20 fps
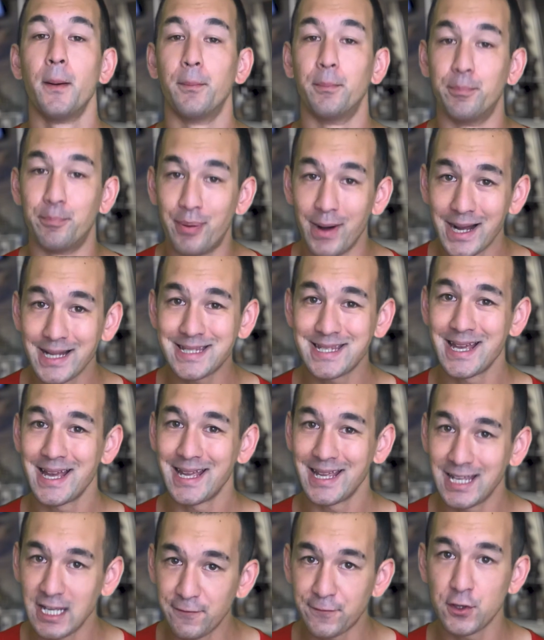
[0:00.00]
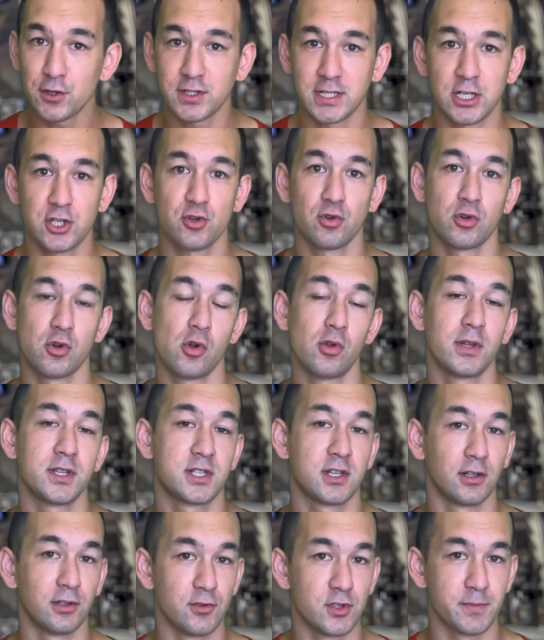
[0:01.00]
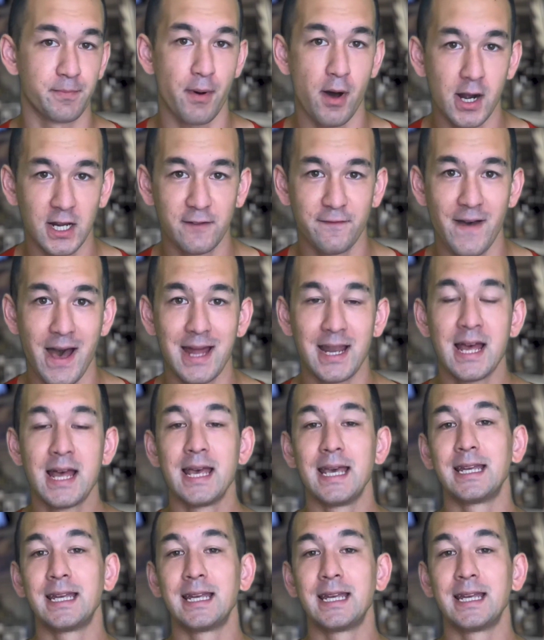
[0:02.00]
But if your central goal is to lose body fat,